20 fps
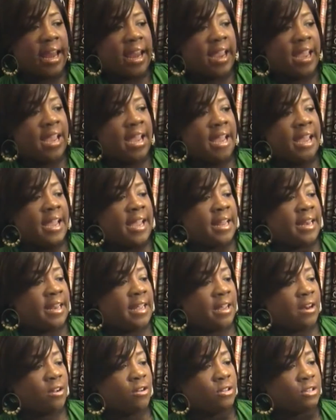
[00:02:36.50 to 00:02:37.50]

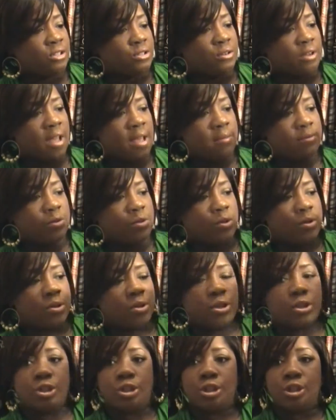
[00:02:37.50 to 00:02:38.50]
and it also comes
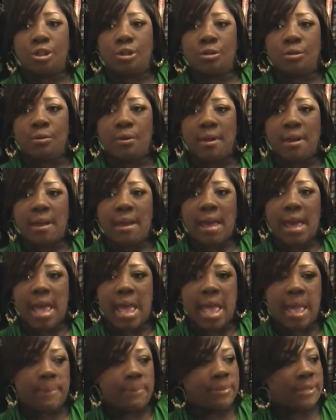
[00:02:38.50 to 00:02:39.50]
with 2
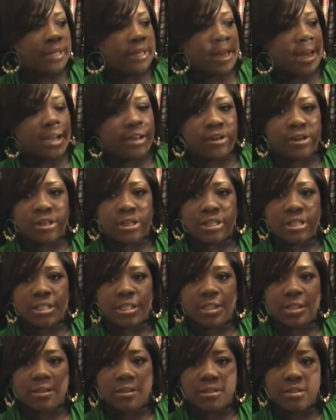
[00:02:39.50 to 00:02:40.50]

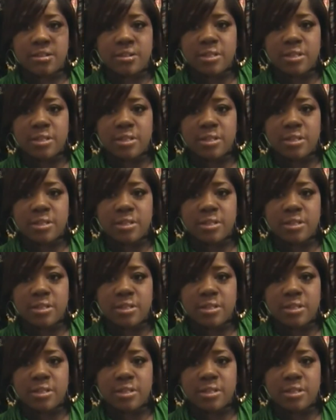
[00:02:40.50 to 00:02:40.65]
applicators,